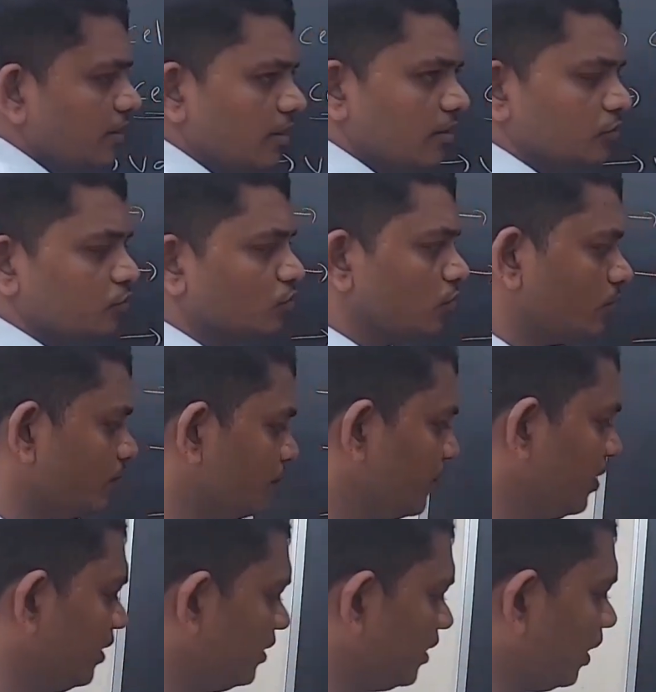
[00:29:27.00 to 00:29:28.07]
Also.
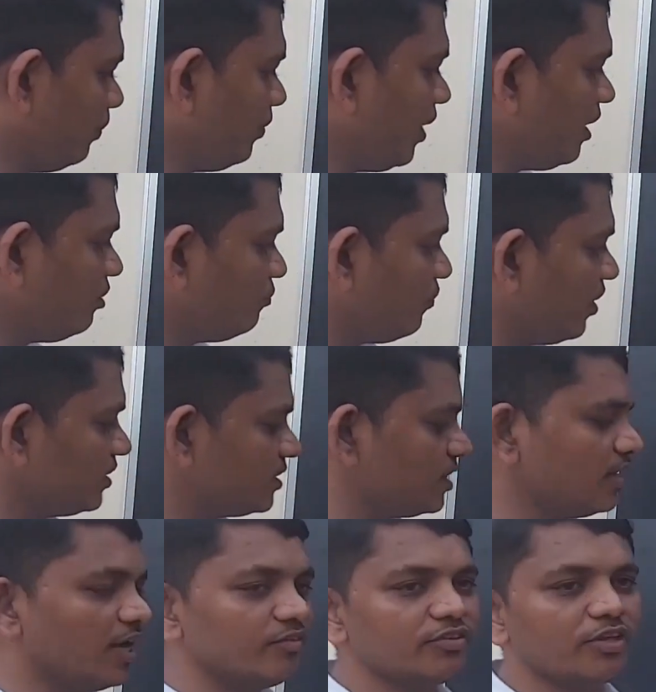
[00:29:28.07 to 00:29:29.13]
The main
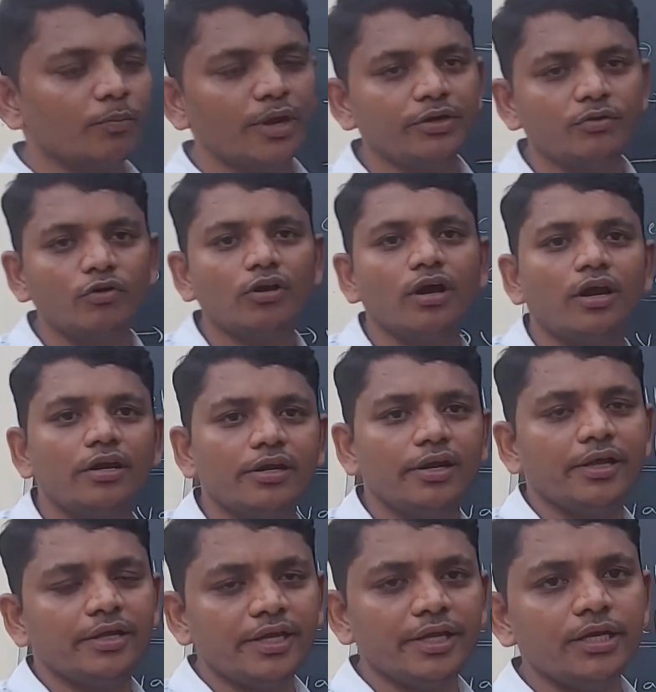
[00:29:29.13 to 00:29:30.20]
function of the
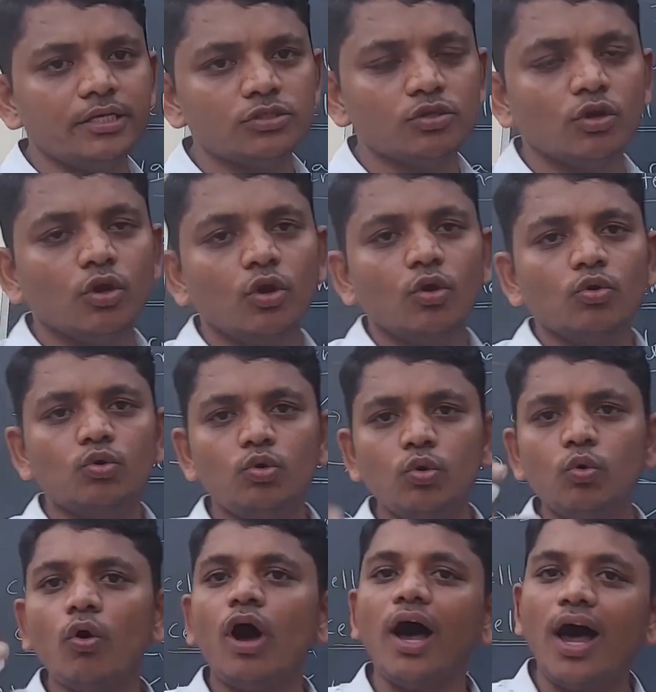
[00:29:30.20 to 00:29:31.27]
mitochondria is
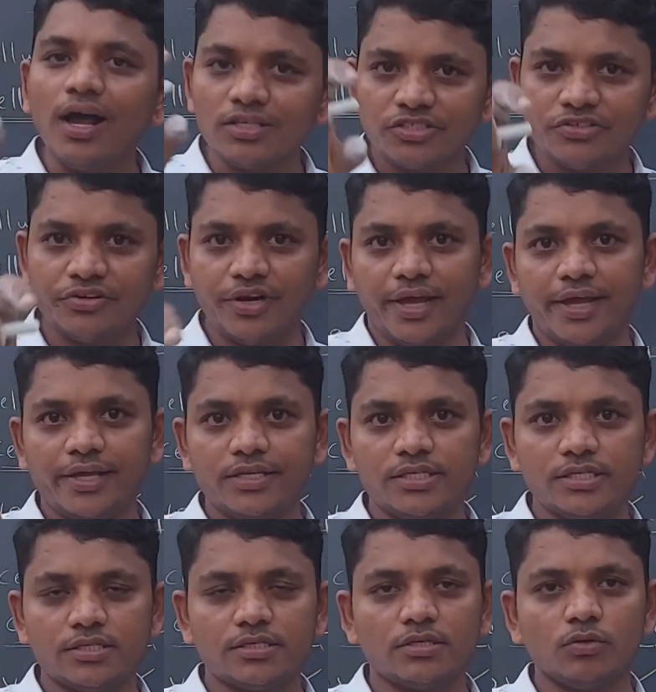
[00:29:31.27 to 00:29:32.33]
to
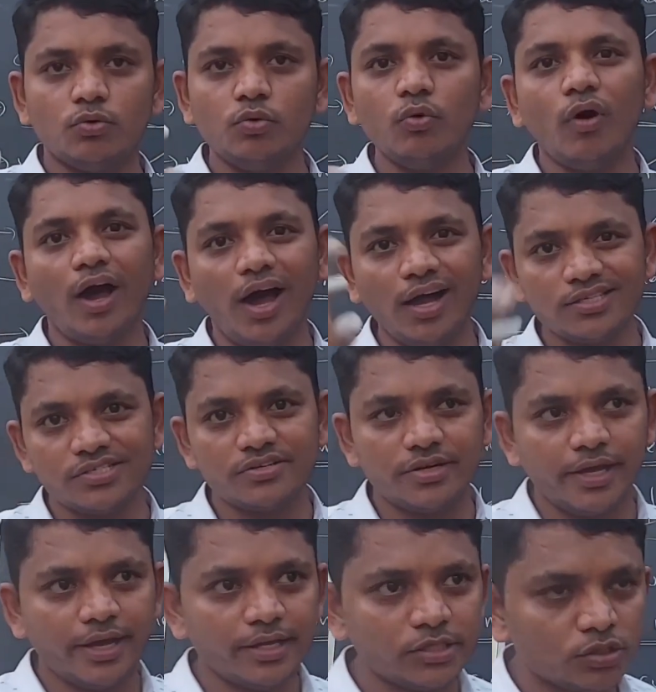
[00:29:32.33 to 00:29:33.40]
oxidize
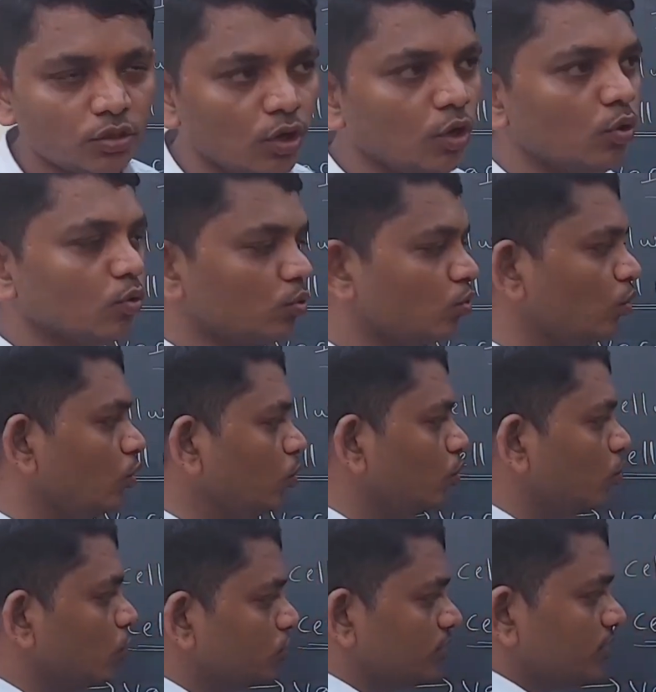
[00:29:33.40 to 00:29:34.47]

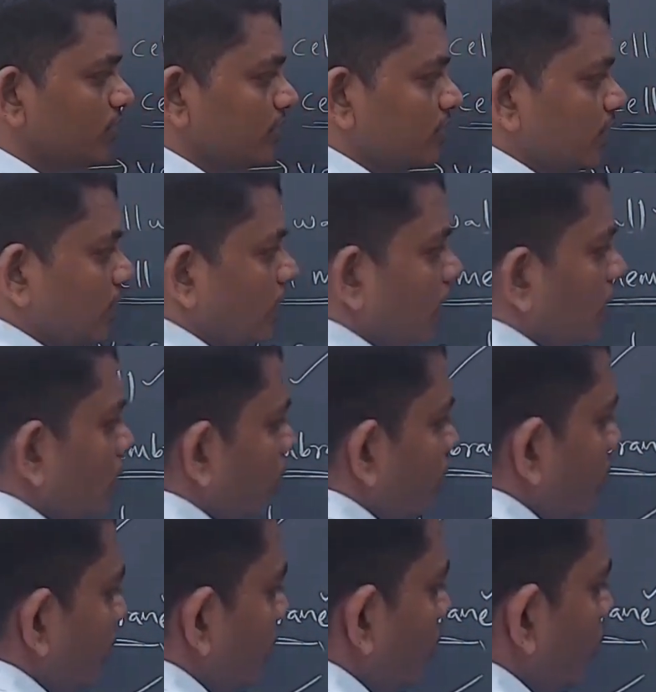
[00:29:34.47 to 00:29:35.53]
glucose in the cell.
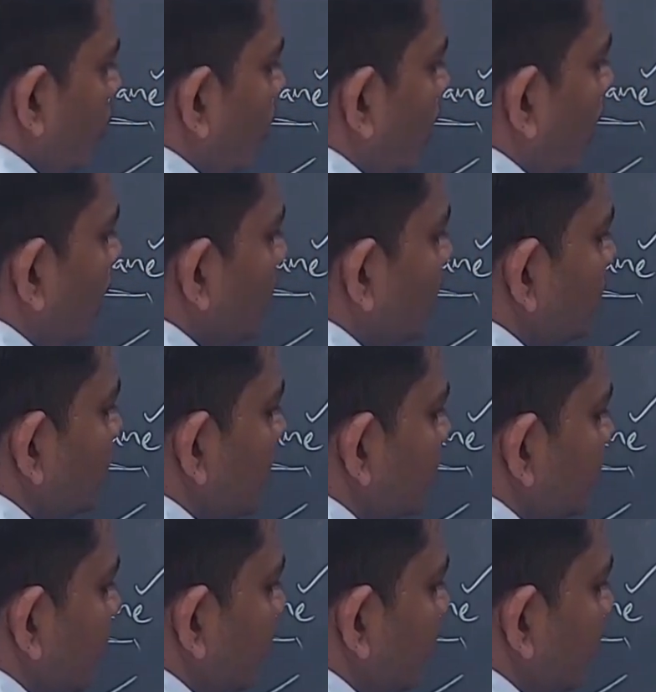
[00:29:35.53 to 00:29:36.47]
You know all the cells